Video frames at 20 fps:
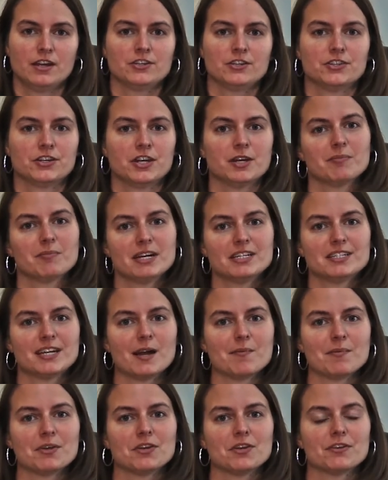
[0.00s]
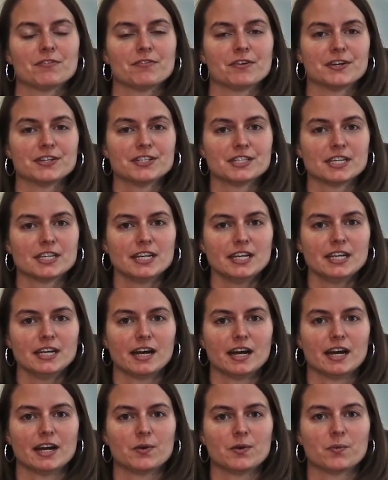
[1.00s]
During my time in university,
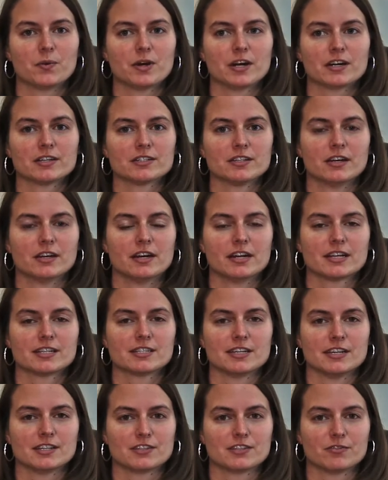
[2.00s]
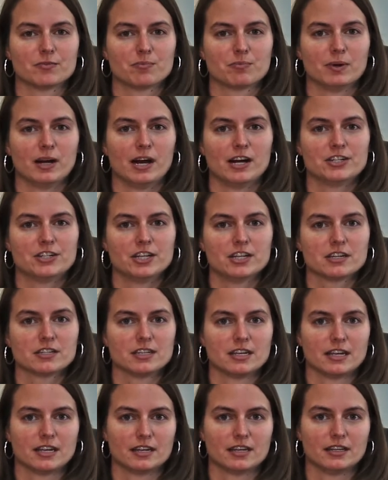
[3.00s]
I worked on an extensive project
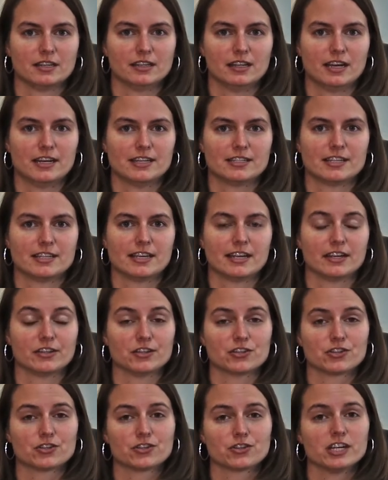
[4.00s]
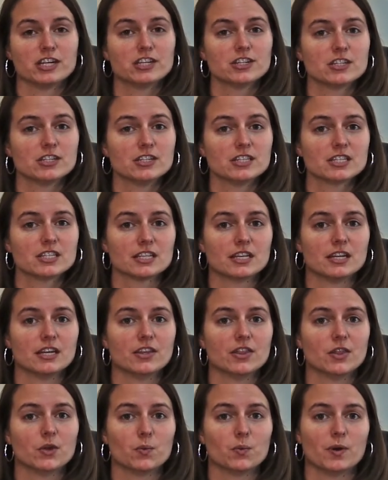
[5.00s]
analyzing illustrations
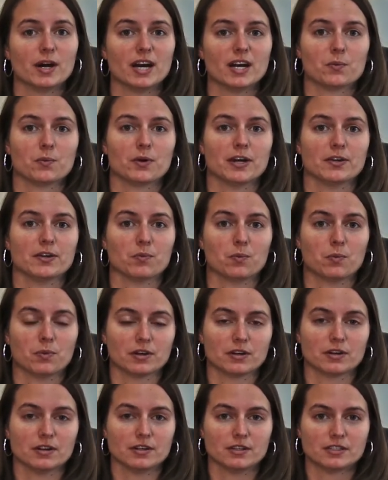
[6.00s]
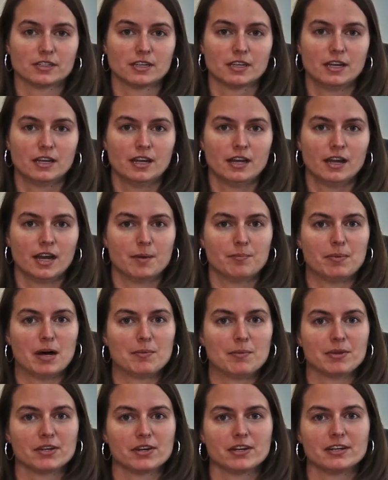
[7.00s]
in The Wide Wide World, a
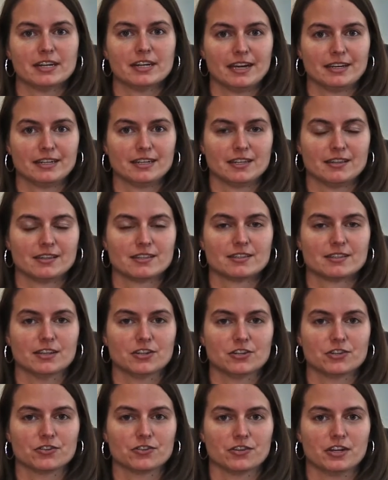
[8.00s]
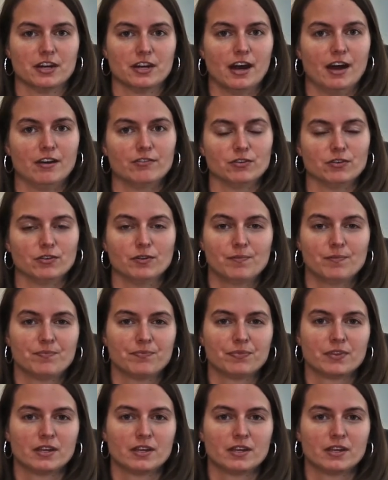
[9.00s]
popular 19th century novel.